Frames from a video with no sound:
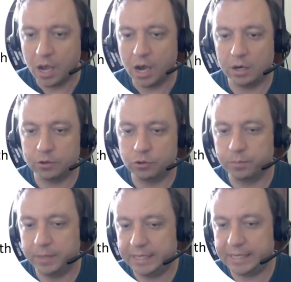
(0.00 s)
How to
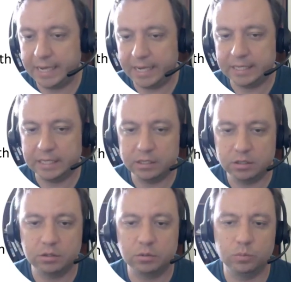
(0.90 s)
mitigate
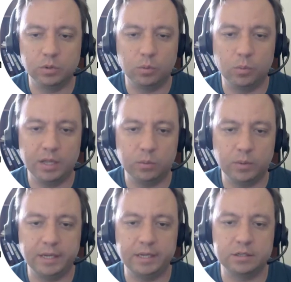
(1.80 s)
it? Well, one
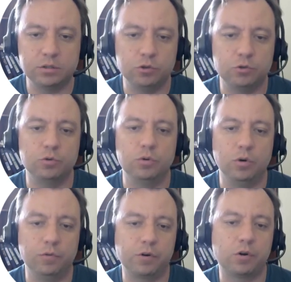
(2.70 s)
way is to
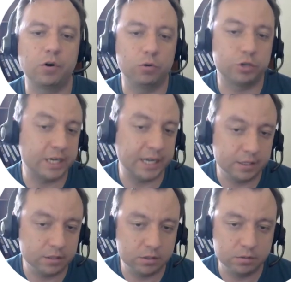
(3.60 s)
overgrow
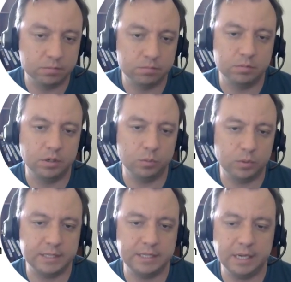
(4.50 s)
shells, and
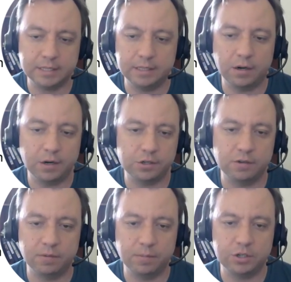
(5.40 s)
we see
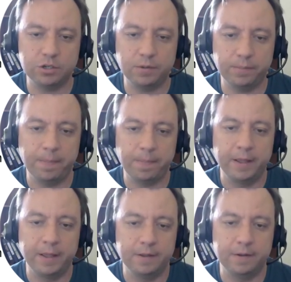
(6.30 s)
acceleration of emission,
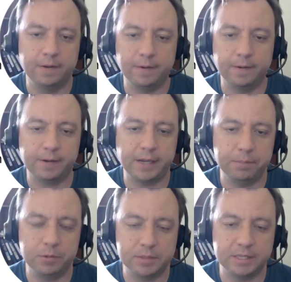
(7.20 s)

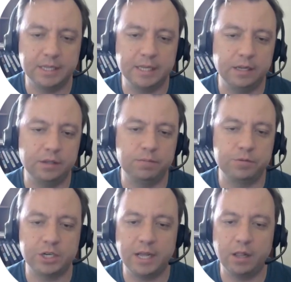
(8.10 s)
cadmium selenide
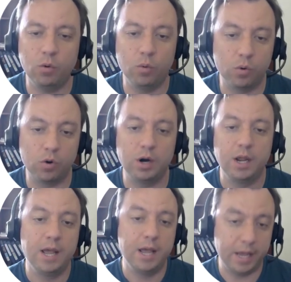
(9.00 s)
shell, or
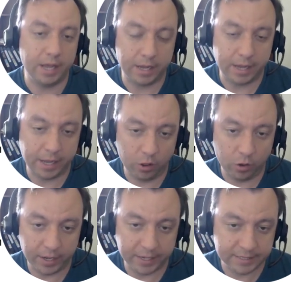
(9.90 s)

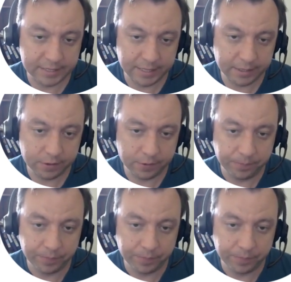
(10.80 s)
alloying zinc.